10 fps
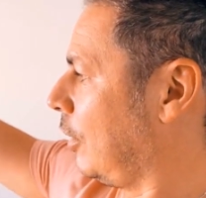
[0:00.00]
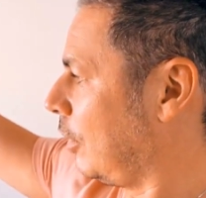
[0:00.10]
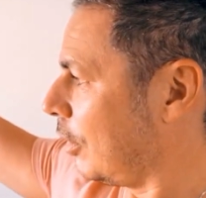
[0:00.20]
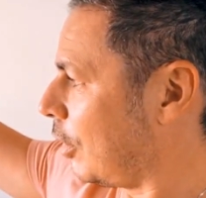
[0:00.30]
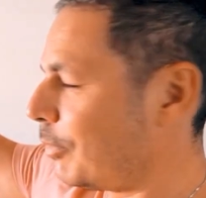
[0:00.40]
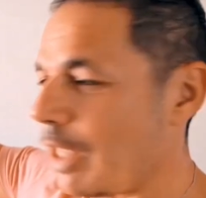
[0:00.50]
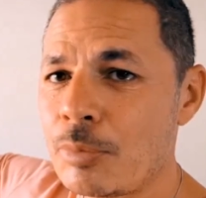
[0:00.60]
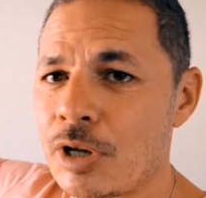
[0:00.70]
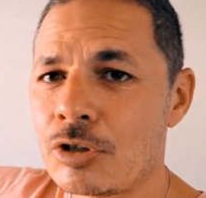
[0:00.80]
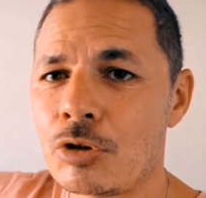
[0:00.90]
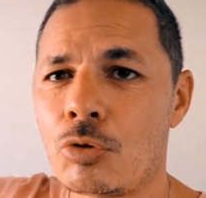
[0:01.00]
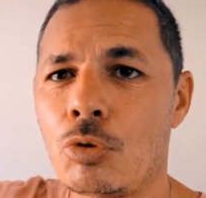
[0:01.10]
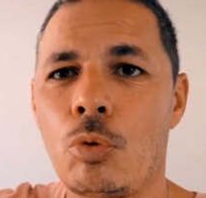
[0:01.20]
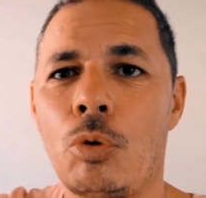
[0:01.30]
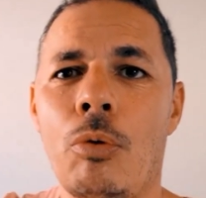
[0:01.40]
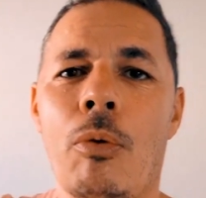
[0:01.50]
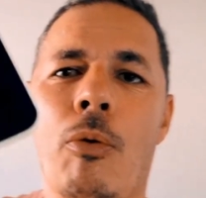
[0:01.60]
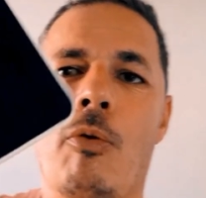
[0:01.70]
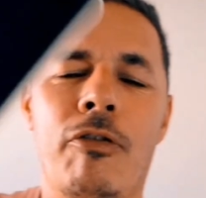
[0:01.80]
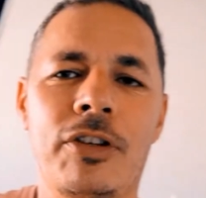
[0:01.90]
your camera as usual
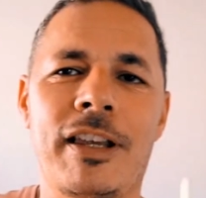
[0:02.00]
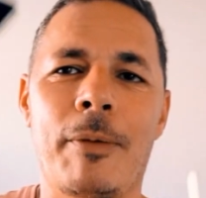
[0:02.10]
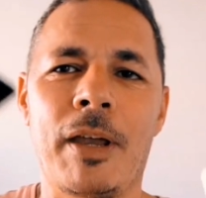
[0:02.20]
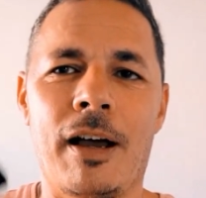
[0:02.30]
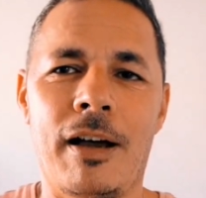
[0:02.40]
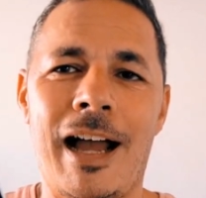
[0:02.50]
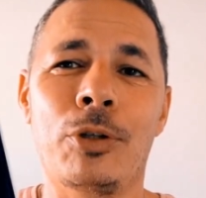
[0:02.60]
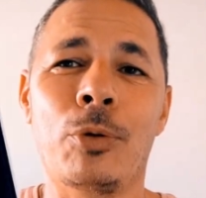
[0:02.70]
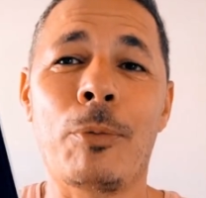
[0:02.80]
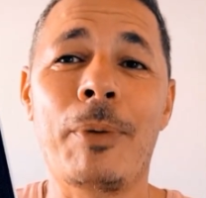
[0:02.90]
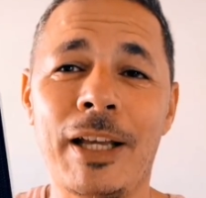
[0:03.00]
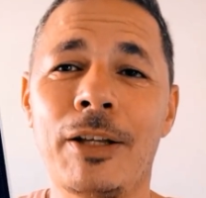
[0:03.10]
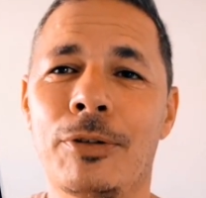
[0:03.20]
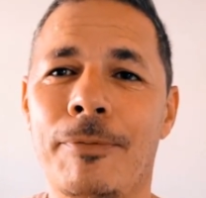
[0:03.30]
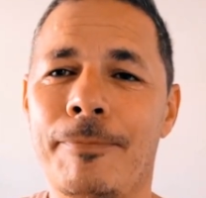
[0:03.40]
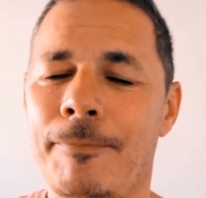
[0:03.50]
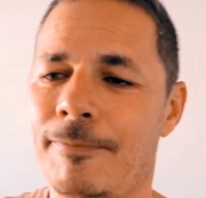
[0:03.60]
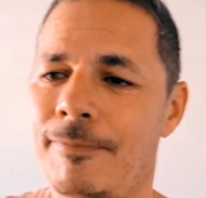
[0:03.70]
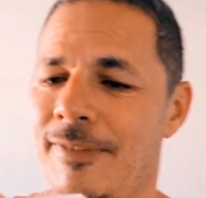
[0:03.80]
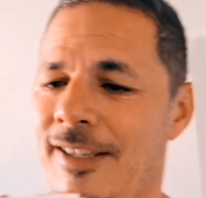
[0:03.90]
with a solar panel.
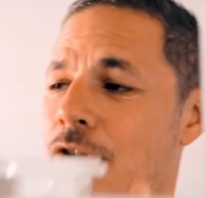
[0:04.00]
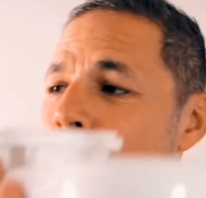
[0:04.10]
This